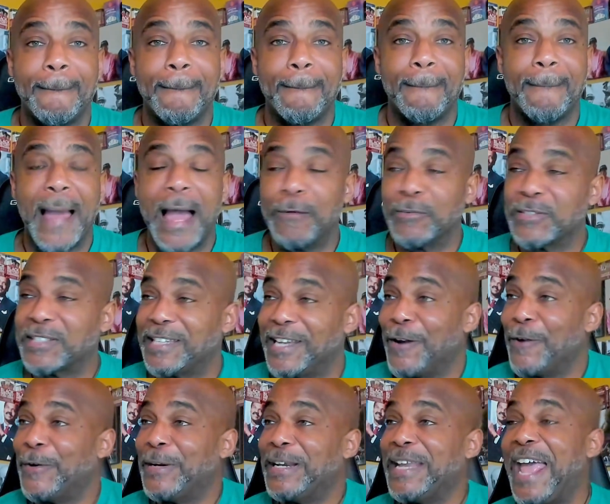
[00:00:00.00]
I was
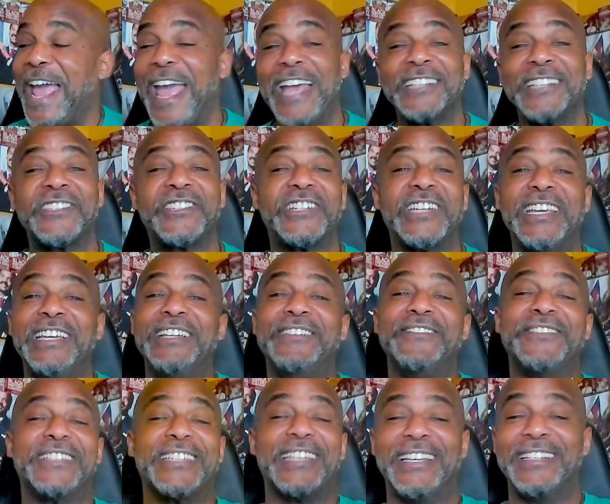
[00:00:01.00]
there with Ask
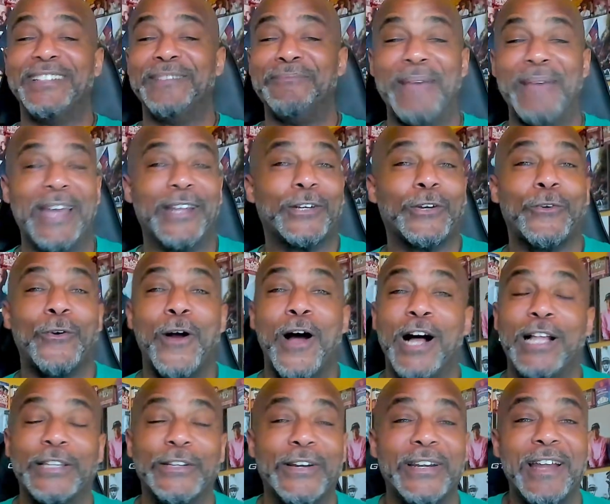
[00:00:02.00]
Jeeves and
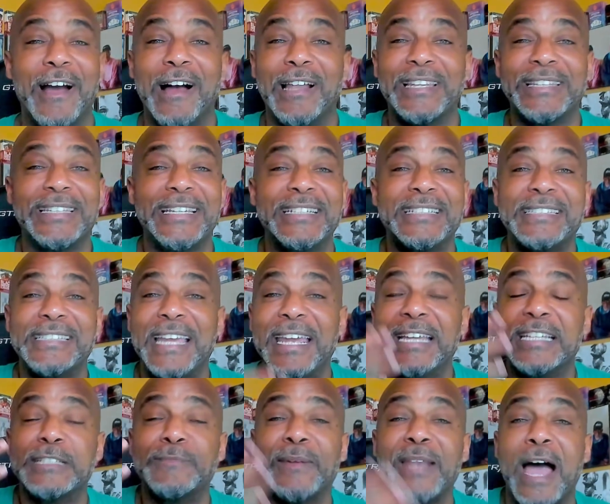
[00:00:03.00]
Metacrawler and all of these
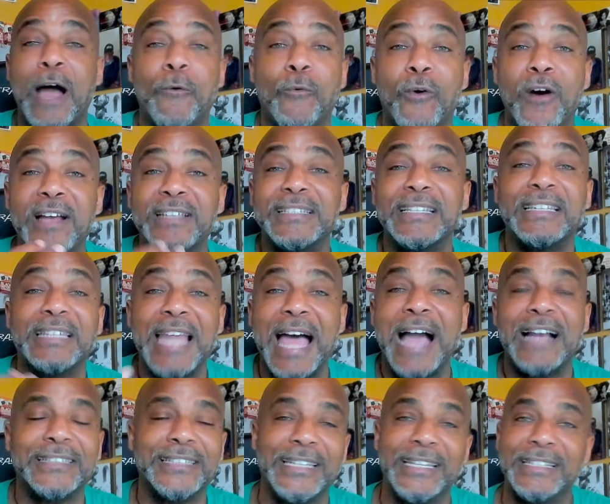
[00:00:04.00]
things, but I wasn't
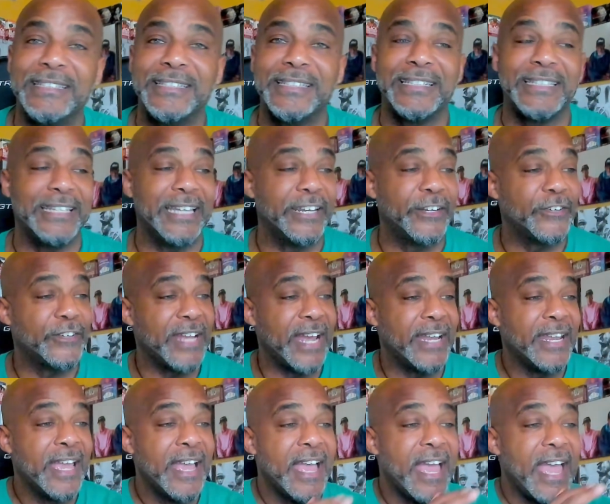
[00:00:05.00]
locked into the internet.
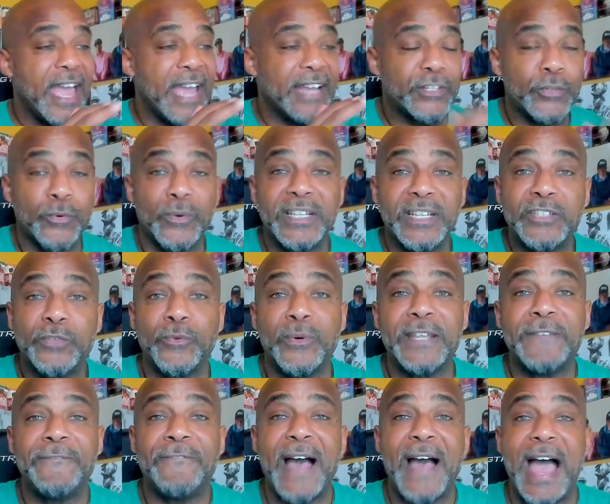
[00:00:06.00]
And
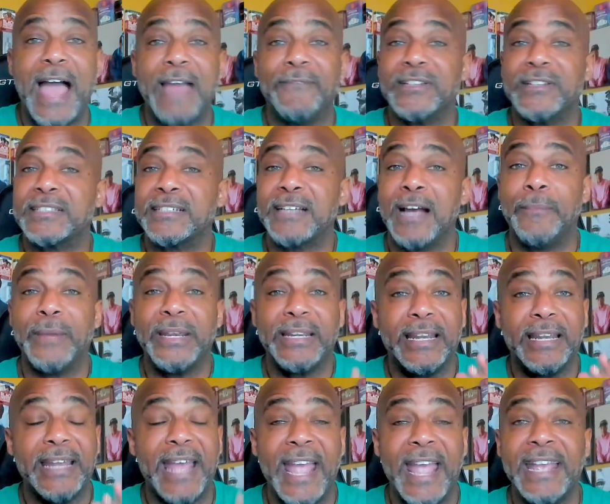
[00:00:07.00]
2025 is coming
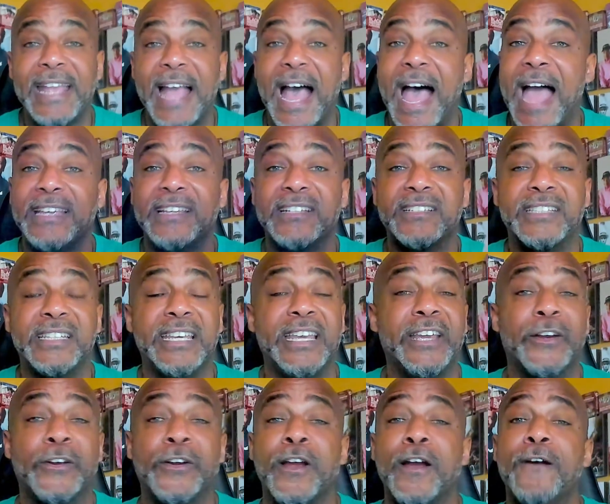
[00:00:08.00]
and AI is
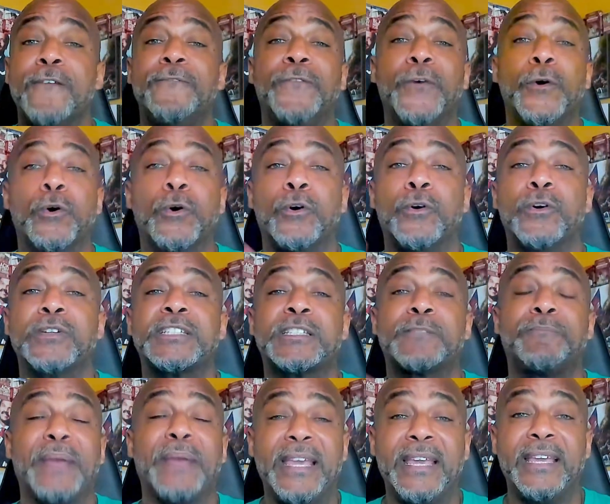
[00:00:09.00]
here full
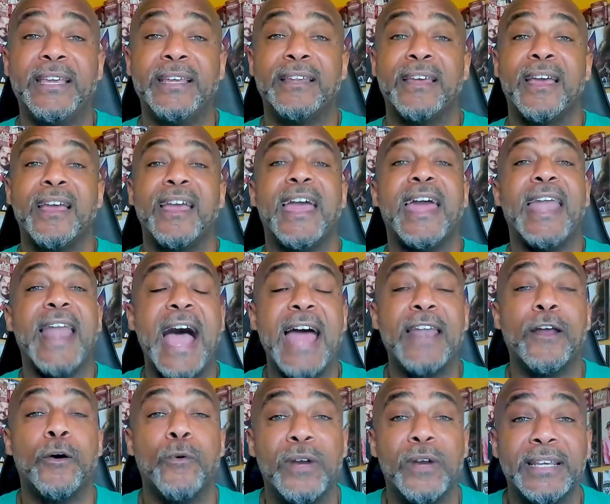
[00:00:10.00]
speed. And I
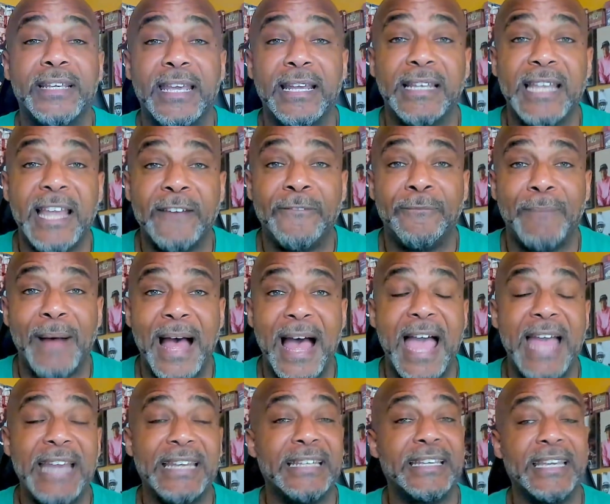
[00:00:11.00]
don't want to get left
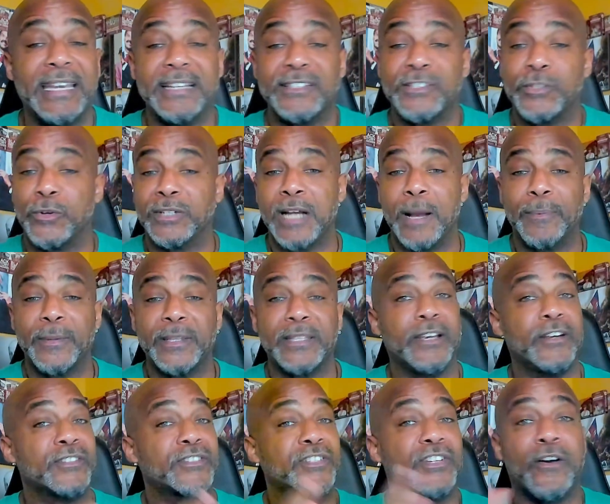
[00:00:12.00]
behind again. So a couple of
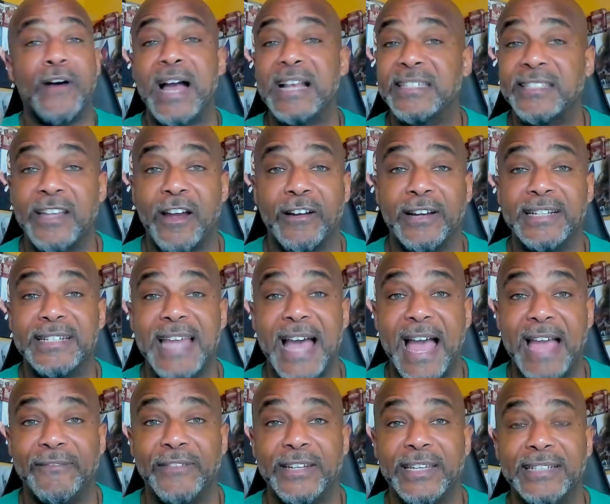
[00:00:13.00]
years ago, I started
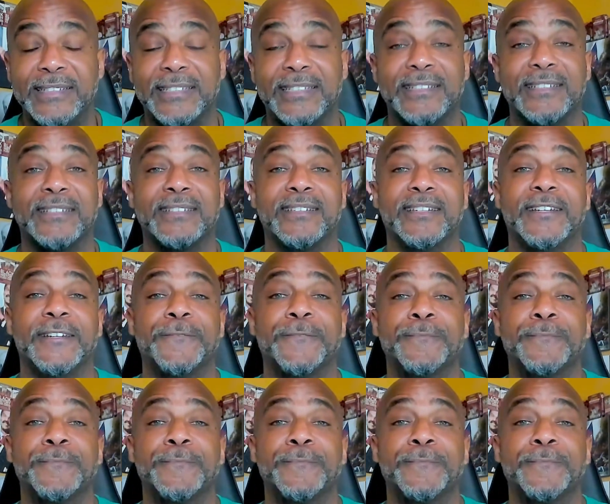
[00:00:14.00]
diving into this thing.